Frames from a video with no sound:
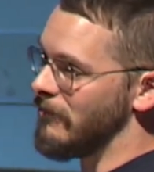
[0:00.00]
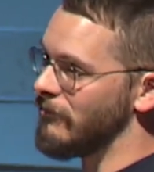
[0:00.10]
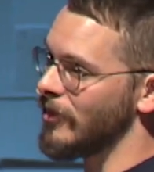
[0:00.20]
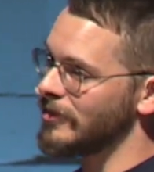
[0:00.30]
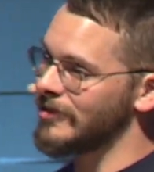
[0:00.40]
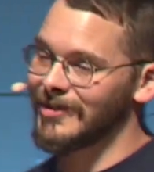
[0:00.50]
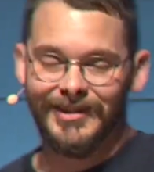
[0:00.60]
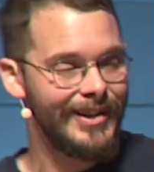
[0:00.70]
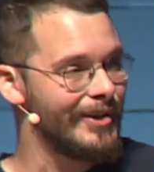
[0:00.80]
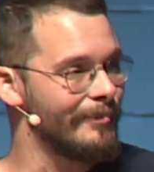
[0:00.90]

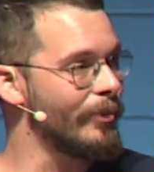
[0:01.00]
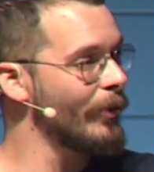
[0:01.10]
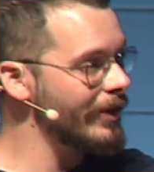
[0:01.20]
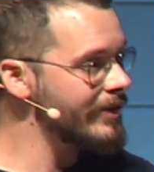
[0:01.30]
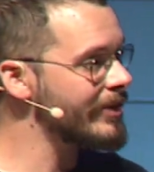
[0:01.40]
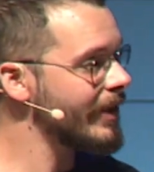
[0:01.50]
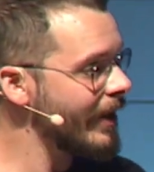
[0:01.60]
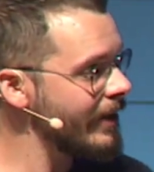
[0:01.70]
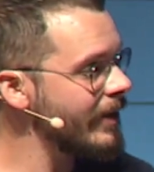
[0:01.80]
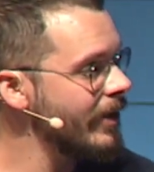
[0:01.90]
firstborn
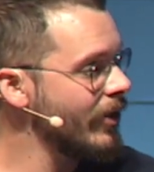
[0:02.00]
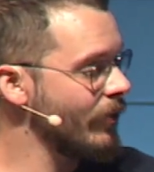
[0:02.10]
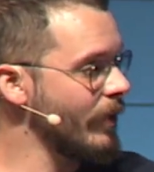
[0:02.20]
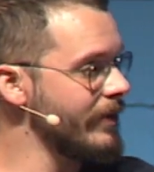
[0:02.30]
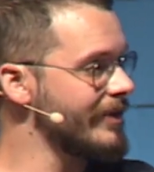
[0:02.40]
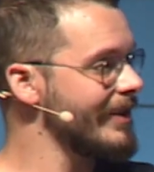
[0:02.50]
son was